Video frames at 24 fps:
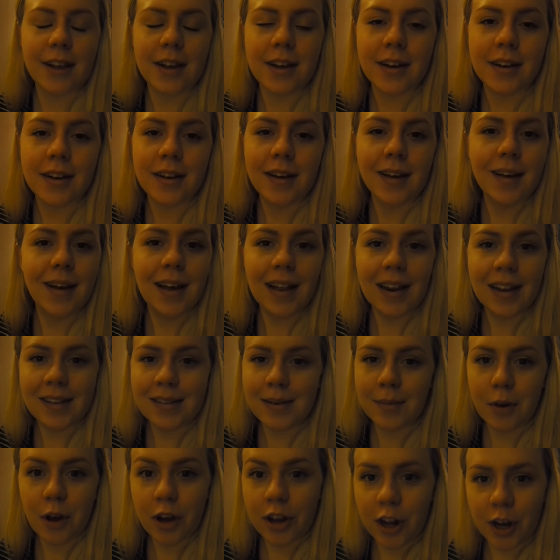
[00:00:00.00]
at
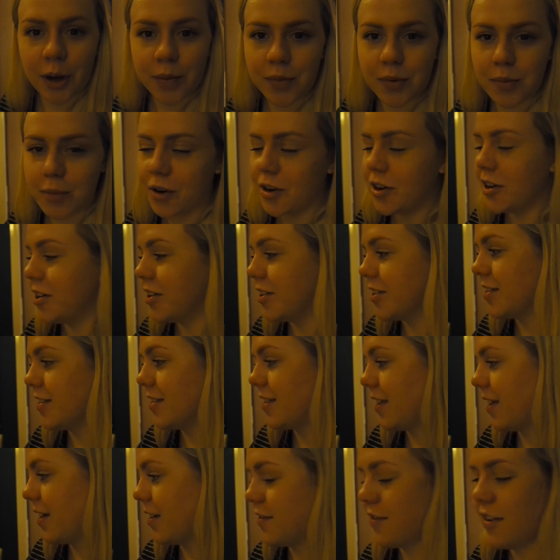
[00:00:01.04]
least I'm going home tomorrow,
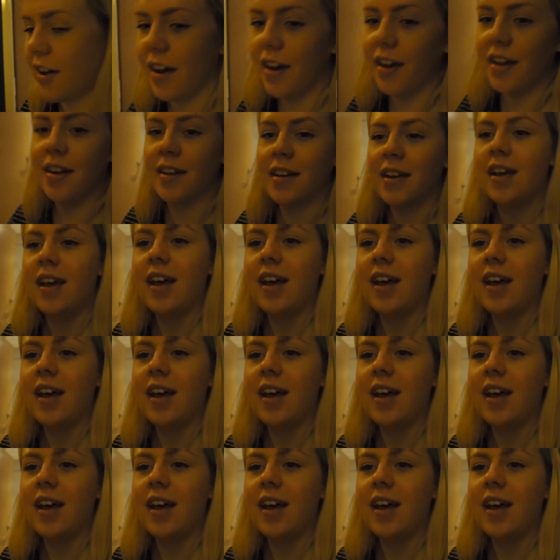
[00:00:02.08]
so that's fine.